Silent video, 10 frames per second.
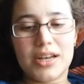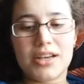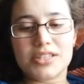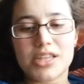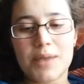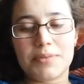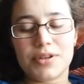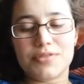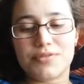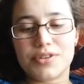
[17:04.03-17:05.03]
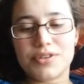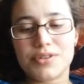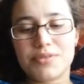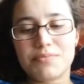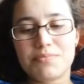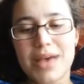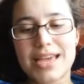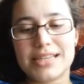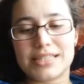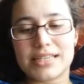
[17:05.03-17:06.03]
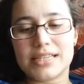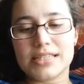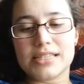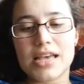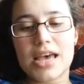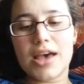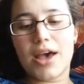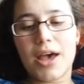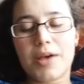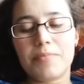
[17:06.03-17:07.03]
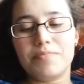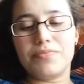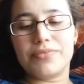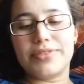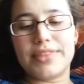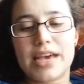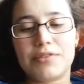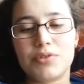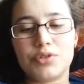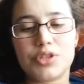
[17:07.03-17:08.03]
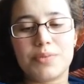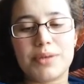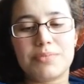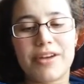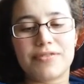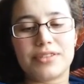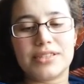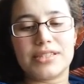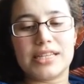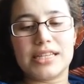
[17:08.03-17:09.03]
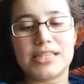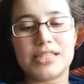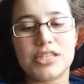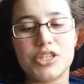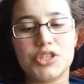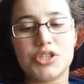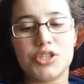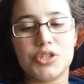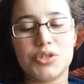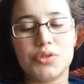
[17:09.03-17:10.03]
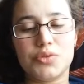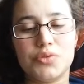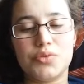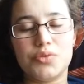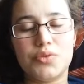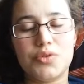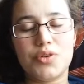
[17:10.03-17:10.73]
last couple of pages, um, there have also been references to